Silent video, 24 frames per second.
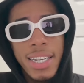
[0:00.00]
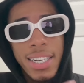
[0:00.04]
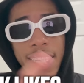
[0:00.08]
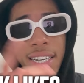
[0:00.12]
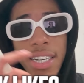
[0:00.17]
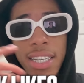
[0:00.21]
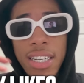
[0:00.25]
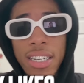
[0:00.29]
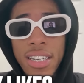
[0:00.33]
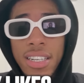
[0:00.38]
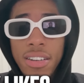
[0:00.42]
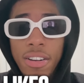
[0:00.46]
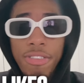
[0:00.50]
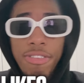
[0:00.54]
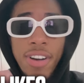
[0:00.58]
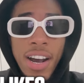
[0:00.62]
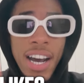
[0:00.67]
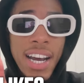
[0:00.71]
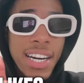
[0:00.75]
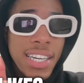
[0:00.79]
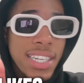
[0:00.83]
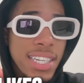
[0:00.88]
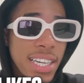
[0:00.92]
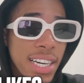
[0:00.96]
Get this to
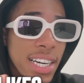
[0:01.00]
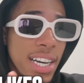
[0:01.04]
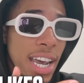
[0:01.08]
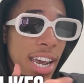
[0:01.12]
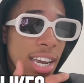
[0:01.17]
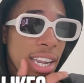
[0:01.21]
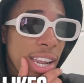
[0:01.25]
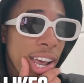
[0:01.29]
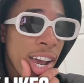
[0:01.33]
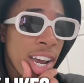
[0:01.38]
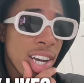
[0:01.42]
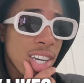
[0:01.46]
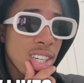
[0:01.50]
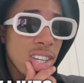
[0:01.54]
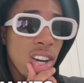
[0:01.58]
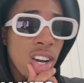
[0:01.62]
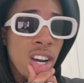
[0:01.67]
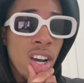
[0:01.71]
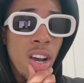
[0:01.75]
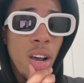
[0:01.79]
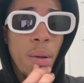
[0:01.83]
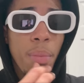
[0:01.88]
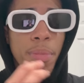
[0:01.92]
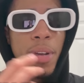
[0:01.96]
5 to 10K likes.
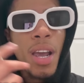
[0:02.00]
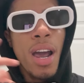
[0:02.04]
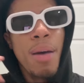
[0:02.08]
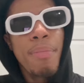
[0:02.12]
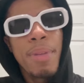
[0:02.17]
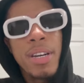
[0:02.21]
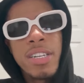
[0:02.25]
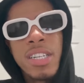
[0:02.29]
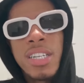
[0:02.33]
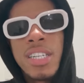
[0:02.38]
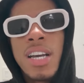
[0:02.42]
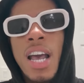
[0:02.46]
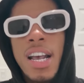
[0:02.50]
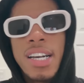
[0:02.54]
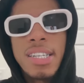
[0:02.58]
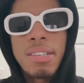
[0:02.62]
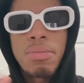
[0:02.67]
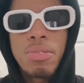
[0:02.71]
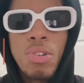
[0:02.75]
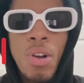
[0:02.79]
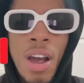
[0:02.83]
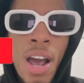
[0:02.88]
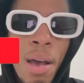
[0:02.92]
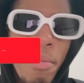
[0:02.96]
Um, Y'all make sure y'all
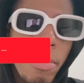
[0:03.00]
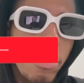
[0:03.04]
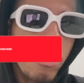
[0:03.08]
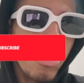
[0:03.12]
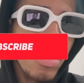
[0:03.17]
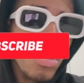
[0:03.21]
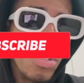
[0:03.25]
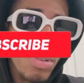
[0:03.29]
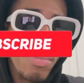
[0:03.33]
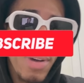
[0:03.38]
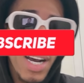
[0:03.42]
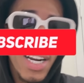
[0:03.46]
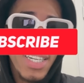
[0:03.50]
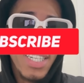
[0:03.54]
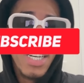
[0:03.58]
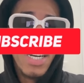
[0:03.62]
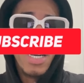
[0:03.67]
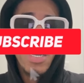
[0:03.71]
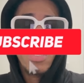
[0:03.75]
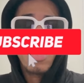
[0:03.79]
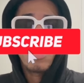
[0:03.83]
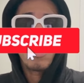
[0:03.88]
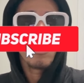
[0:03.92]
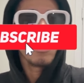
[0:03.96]
subscribe if you're new to my
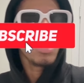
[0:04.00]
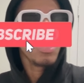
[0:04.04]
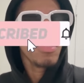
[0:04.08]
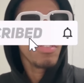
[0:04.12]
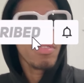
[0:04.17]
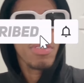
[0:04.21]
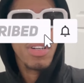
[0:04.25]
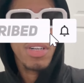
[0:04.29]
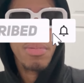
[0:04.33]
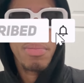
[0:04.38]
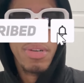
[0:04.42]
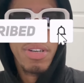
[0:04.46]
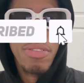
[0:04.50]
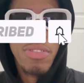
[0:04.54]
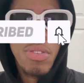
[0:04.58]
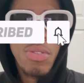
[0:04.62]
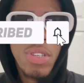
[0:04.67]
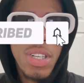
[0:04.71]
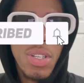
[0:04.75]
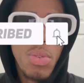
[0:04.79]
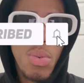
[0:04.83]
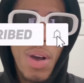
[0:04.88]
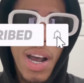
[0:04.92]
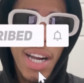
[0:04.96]
channel. You feel me? If you
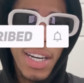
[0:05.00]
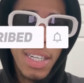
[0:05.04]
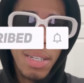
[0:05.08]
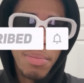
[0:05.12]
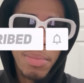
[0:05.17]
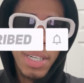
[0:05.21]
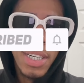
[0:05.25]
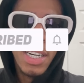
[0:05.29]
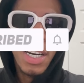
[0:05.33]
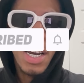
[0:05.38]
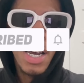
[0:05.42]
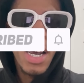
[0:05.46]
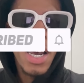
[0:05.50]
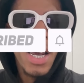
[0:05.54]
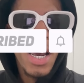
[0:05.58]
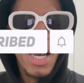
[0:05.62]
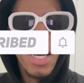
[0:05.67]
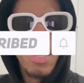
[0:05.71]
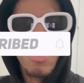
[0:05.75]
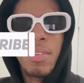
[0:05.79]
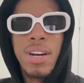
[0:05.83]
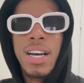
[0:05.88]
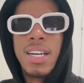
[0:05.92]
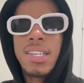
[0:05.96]
just watching me
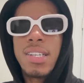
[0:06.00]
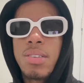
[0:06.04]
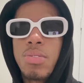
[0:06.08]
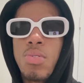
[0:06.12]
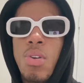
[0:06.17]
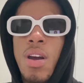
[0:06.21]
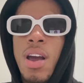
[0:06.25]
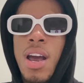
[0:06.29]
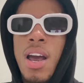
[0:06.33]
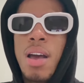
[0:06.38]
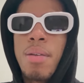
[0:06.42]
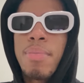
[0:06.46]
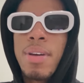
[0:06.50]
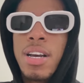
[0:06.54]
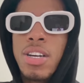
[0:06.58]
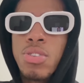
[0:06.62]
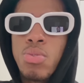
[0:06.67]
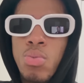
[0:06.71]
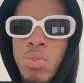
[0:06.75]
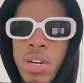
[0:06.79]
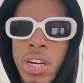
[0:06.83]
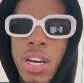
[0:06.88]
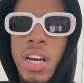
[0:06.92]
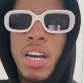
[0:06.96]
and you're not subscribed, that's
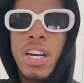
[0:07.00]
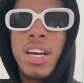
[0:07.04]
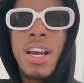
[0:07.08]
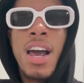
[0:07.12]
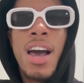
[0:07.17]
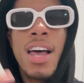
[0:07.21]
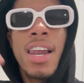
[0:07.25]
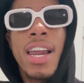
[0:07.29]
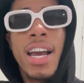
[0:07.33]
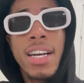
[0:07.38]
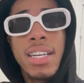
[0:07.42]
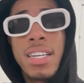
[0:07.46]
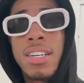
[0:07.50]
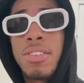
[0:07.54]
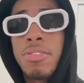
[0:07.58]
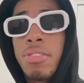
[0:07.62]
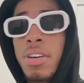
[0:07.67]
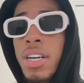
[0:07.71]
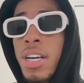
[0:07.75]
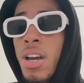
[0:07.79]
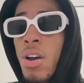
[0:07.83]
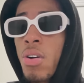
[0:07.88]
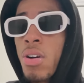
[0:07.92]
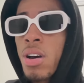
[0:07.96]
weird. Y'all like this
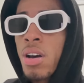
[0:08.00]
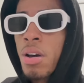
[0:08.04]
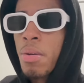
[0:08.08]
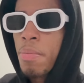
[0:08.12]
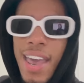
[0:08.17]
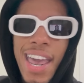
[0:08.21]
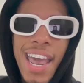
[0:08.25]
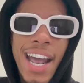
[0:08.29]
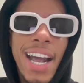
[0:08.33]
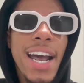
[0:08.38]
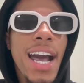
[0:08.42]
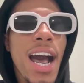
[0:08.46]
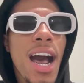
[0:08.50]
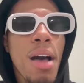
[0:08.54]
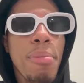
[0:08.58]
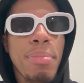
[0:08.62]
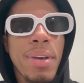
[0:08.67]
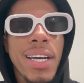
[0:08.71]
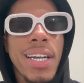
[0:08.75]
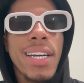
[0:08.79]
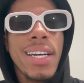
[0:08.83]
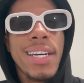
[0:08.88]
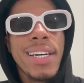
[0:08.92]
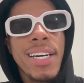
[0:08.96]
video up and
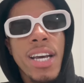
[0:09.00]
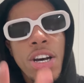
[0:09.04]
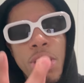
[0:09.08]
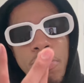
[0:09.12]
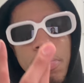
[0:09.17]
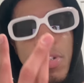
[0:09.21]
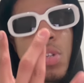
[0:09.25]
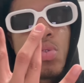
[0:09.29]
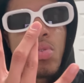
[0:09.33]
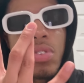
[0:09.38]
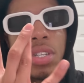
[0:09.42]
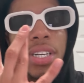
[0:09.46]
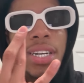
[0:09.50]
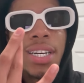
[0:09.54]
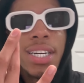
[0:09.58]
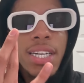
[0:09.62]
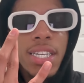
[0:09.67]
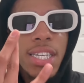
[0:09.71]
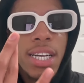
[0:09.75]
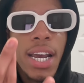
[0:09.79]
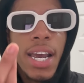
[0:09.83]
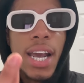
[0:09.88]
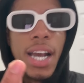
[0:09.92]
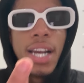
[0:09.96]
comment W's in the
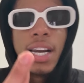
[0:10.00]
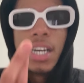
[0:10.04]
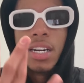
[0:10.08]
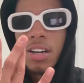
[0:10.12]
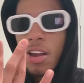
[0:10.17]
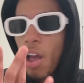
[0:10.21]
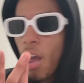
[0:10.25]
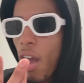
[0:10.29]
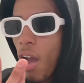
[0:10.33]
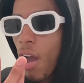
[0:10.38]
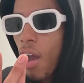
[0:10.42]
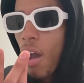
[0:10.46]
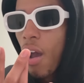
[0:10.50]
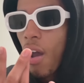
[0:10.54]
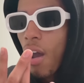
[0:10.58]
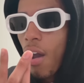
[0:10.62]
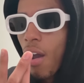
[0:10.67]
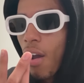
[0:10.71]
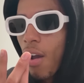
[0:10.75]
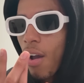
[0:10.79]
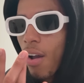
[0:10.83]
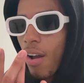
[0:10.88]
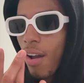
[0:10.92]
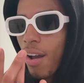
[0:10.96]
chat
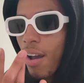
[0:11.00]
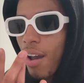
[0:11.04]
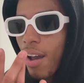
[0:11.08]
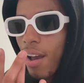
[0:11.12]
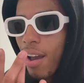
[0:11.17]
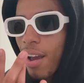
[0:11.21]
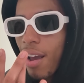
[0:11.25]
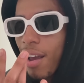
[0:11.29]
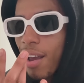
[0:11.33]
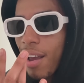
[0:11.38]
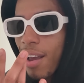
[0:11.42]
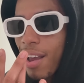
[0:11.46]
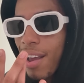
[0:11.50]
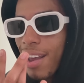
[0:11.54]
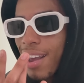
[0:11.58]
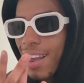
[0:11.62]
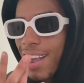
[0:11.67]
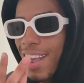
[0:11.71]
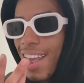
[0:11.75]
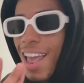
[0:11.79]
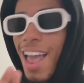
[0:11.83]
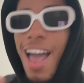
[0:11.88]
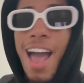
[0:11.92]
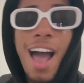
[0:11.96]
you talking about?
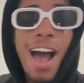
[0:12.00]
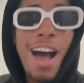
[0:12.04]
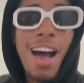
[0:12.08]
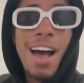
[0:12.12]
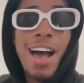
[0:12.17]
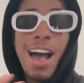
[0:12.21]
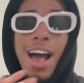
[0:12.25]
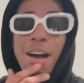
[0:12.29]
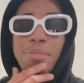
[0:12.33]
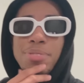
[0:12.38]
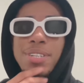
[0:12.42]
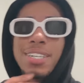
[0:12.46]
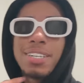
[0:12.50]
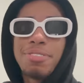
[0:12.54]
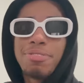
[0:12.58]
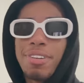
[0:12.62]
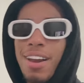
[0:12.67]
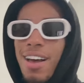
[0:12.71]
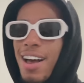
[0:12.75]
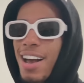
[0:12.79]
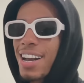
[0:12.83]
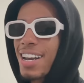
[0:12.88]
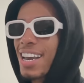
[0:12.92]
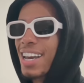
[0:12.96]
Oh! I, am just
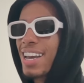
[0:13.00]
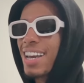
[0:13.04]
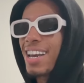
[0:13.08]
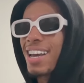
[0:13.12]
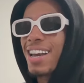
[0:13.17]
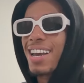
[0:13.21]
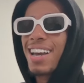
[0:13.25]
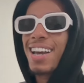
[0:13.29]
vlogging.